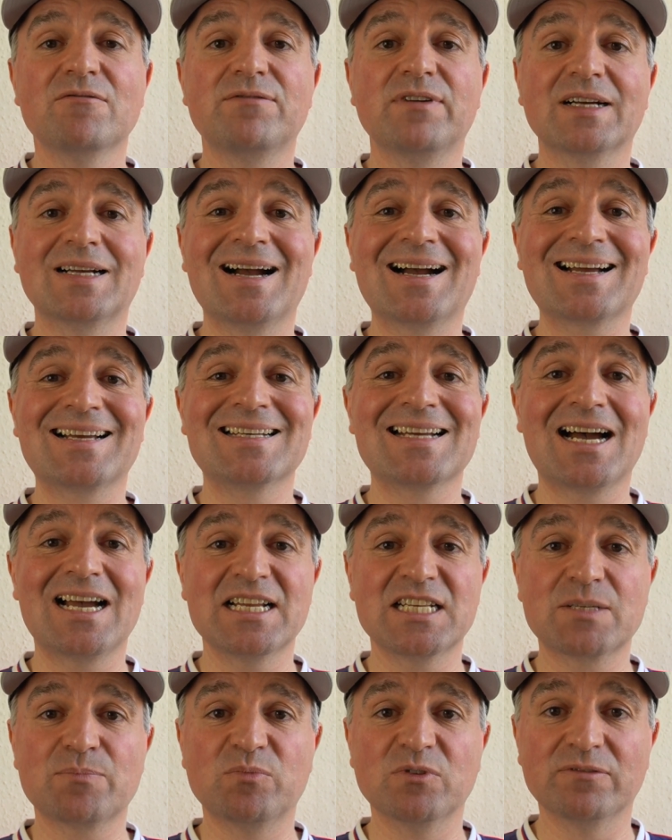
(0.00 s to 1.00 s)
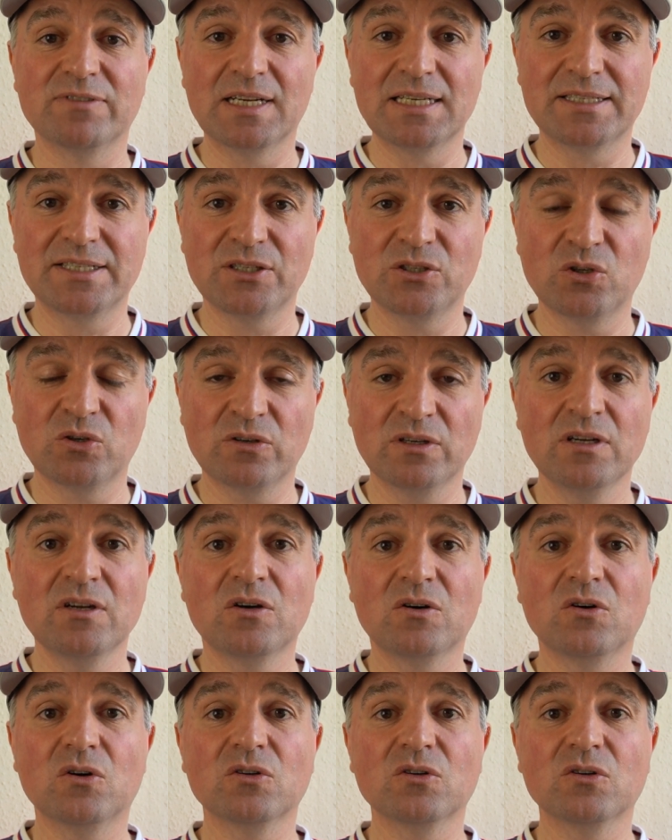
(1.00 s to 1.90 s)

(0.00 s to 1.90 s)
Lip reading: Vergangenheitsbewältigung,